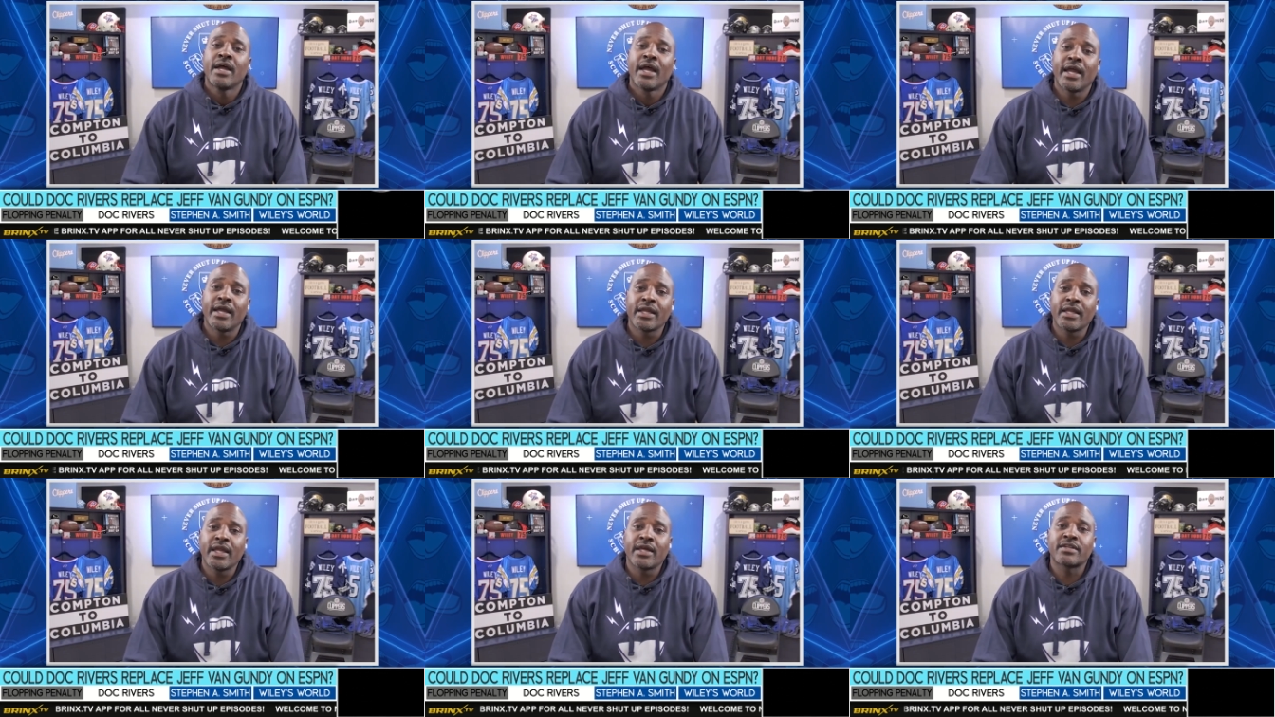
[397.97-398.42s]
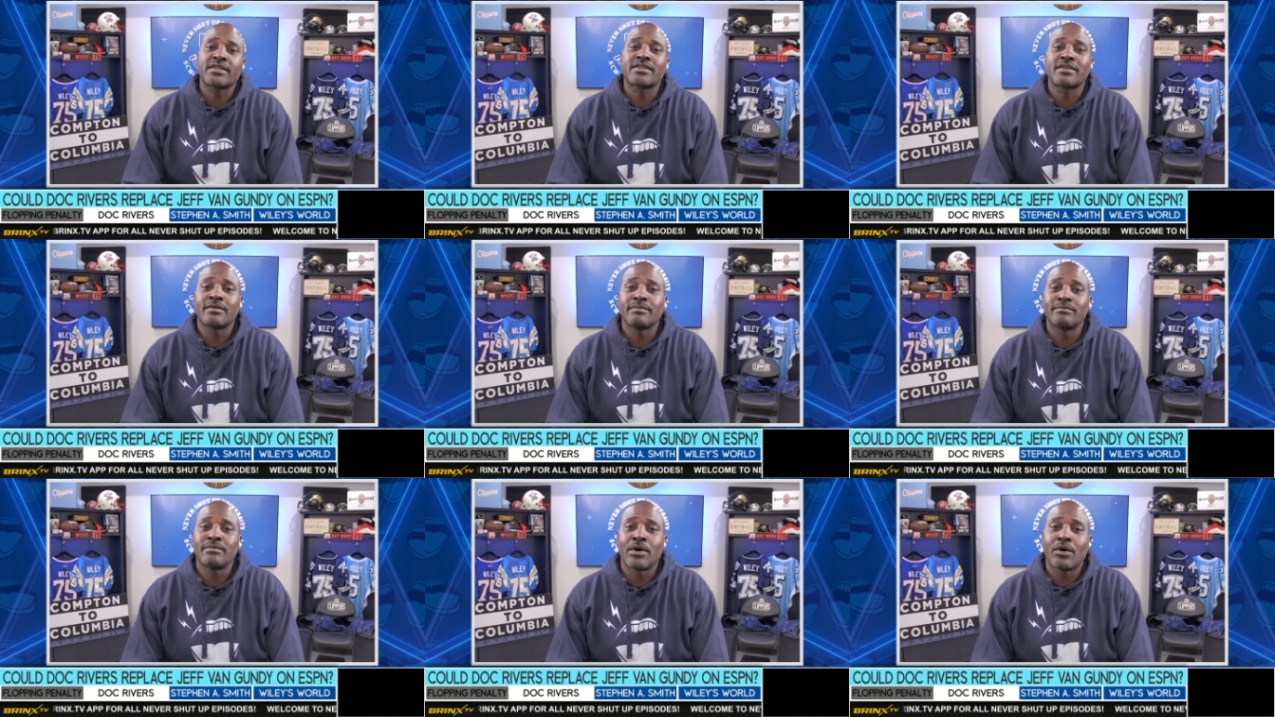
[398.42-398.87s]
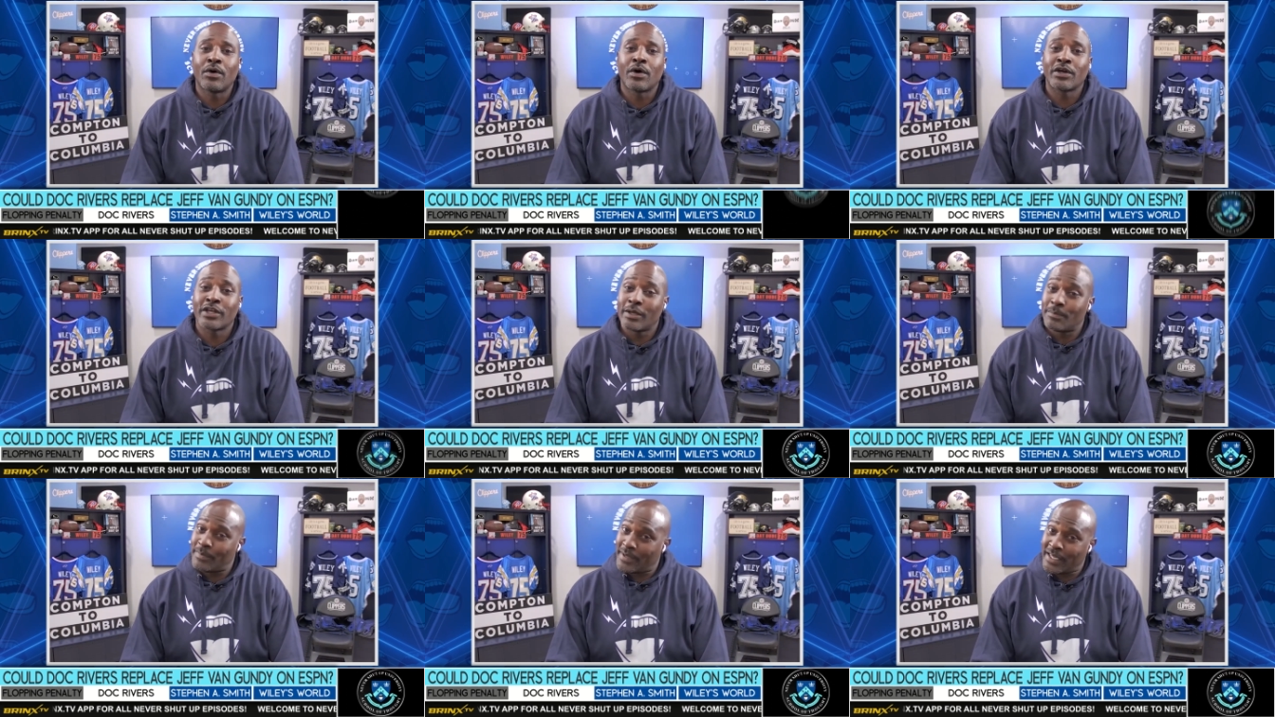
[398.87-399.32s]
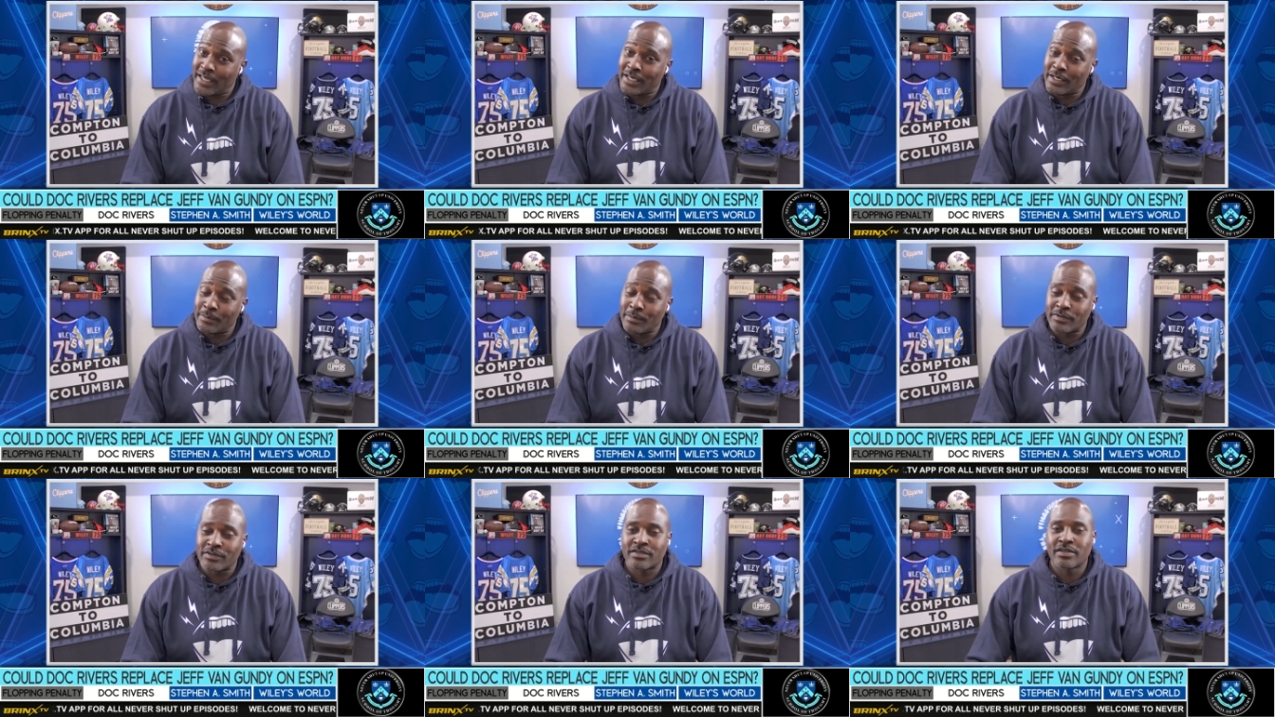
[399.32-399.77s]
and get some more of them
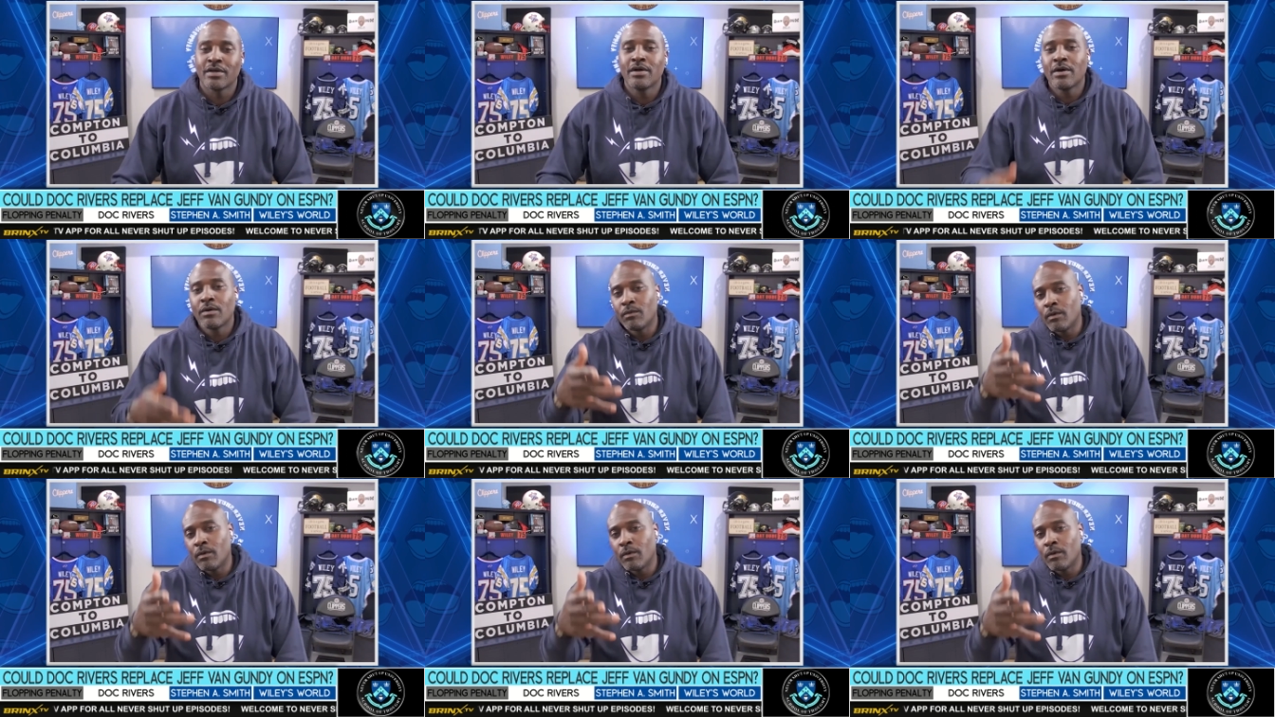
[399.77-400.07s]
M's.